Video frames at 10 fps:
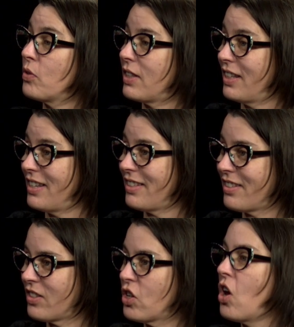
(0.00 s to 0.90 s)

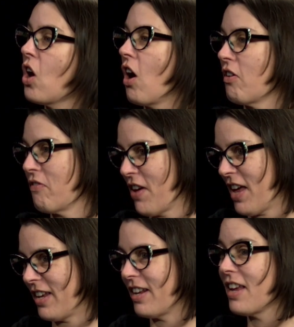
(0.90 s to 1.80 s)
lists are
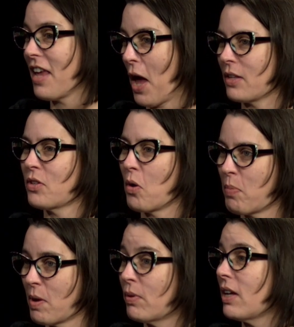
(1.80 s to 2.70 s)
vetted. Yeah, so
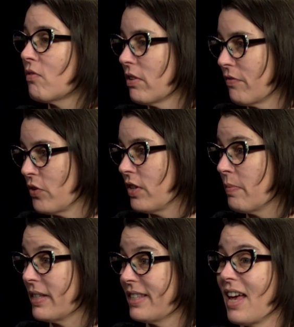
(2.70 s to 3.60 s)
people have reviewed
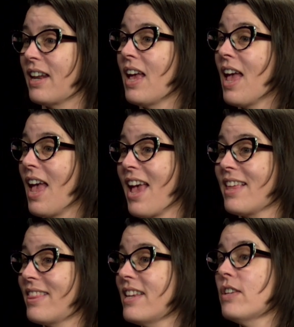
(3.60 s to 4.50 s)
them and said, hey,
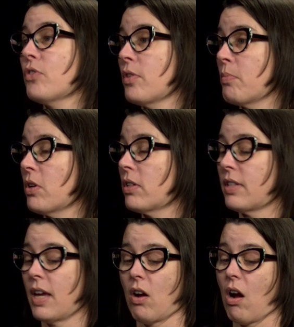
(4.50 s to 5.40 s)
these are the books
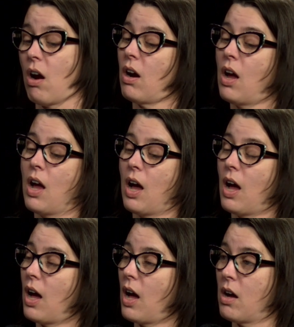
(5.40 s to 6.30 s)
that are
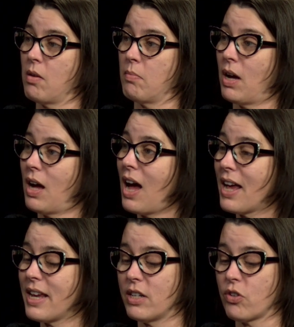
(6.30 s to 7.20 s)

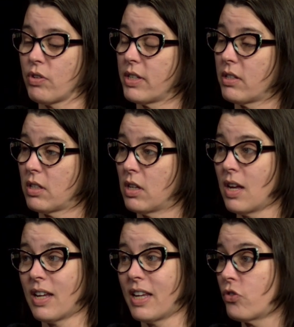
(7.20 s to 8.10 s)
high interest.
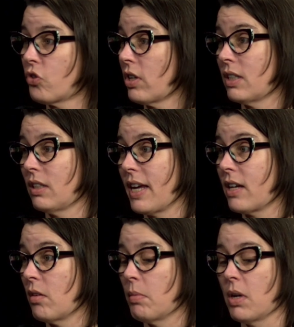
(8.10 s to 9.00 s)
Kids are going to like
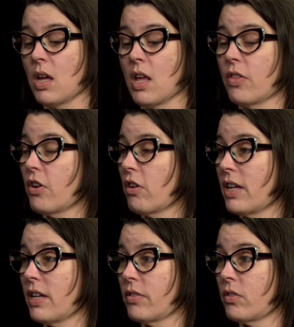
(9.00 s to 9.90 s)
them. There
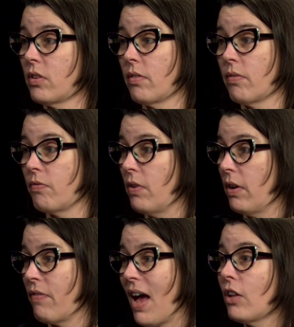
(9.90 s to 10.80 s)
is
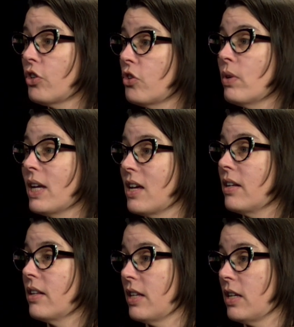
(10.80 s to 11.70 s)
value
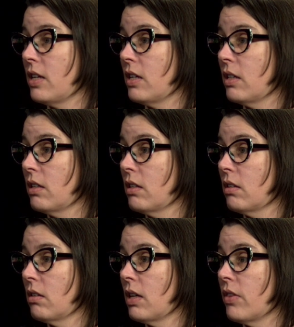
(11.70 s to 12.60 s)
in the
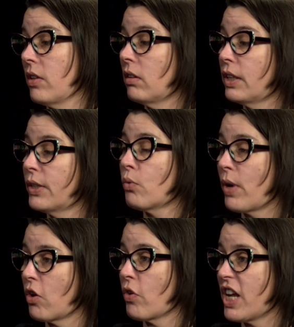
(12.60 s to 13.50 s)

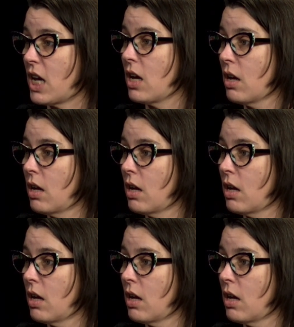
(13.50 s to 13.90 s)
literary